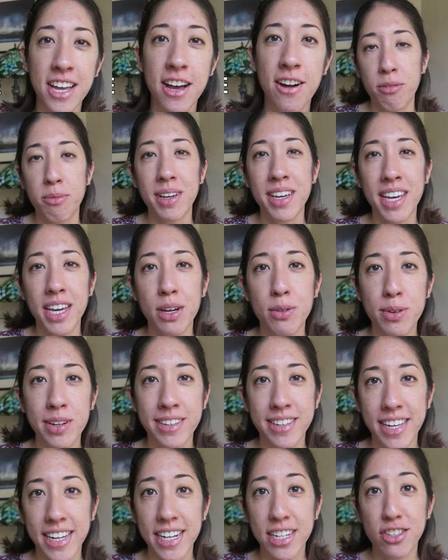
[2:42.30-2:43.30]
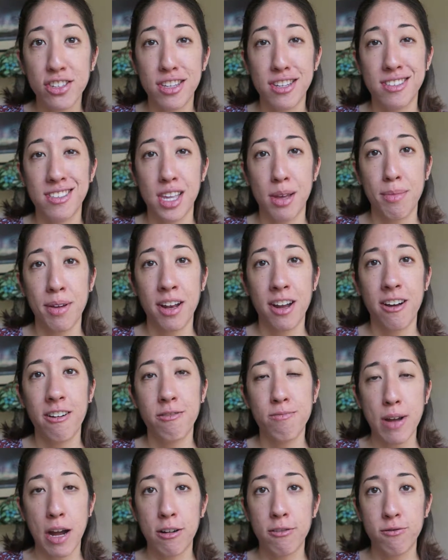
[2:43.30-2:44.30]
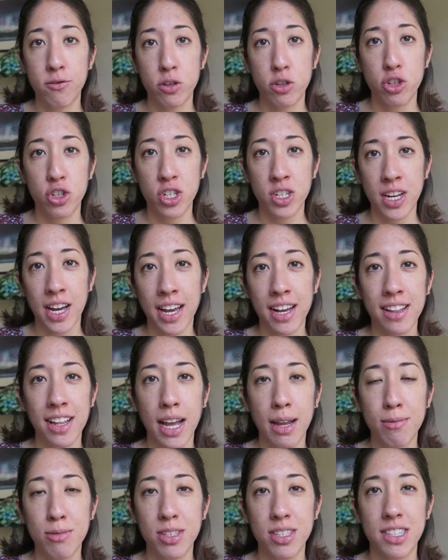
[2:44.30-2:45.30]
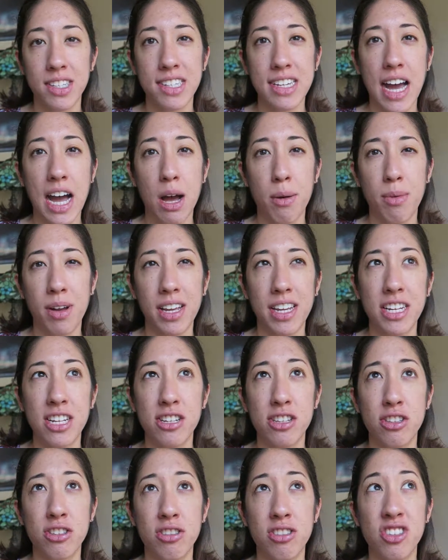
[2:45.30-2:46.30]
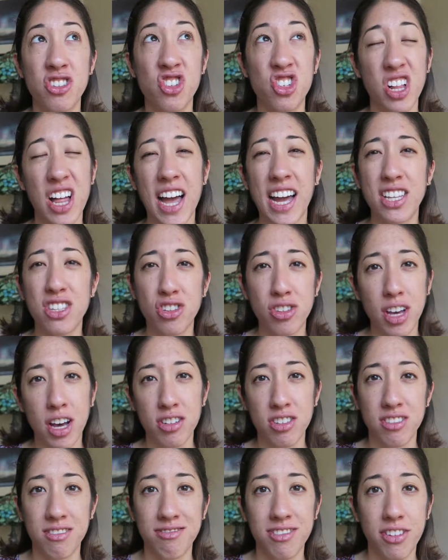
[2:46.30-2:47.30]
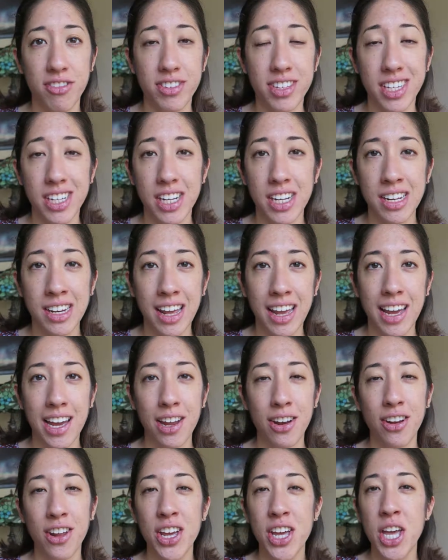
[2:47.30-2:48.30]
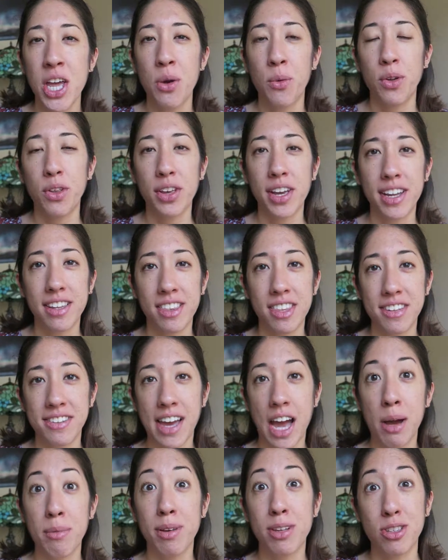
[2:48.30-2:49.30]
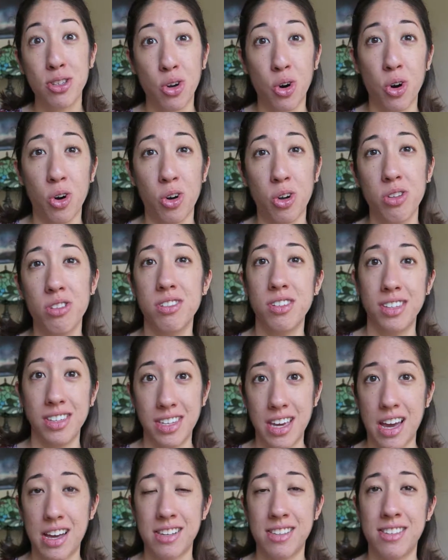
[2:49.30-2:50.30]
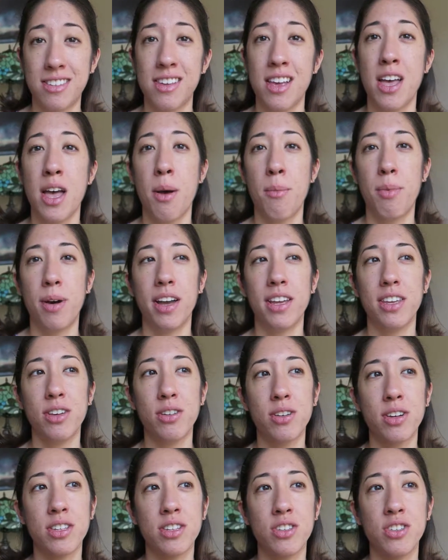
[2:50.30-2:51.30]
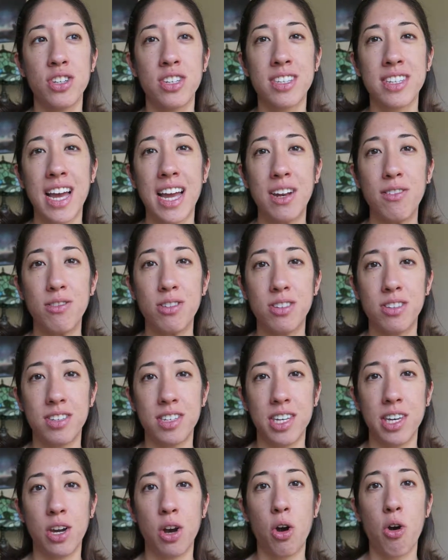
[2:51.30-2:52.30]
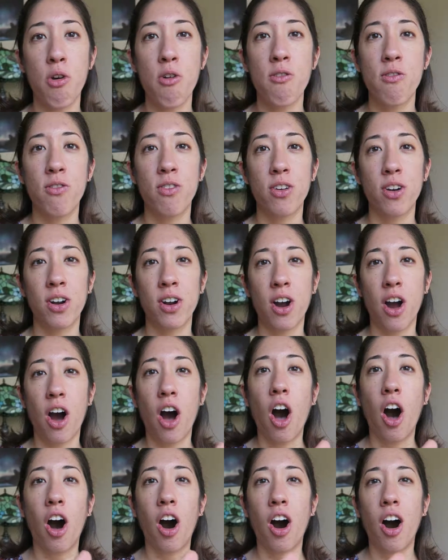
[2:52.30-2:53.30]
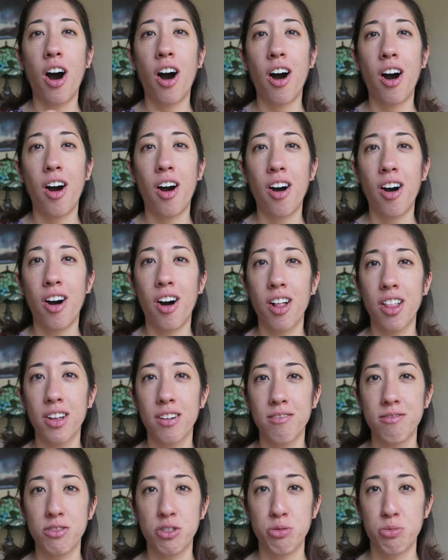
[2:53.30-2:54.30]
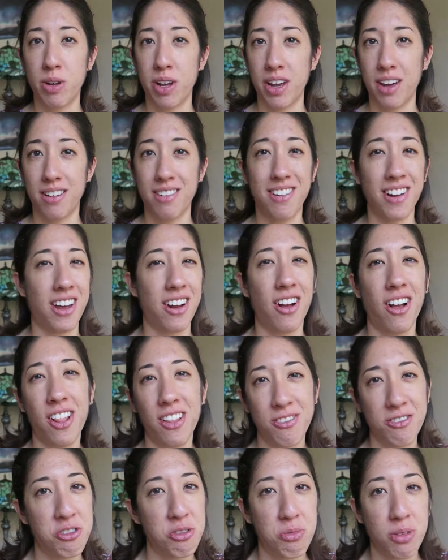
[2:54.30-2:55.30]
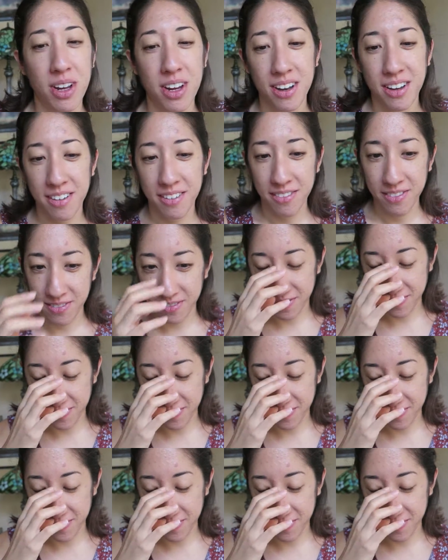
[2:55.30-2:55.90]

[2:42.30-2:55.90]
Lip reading: For me, it was getting to the summit of Mount Fuji. I climbed to the top in July 2015, and when you get to the top, it's cold, yes, but you can just kind of see over all of Japan, not all of Japan.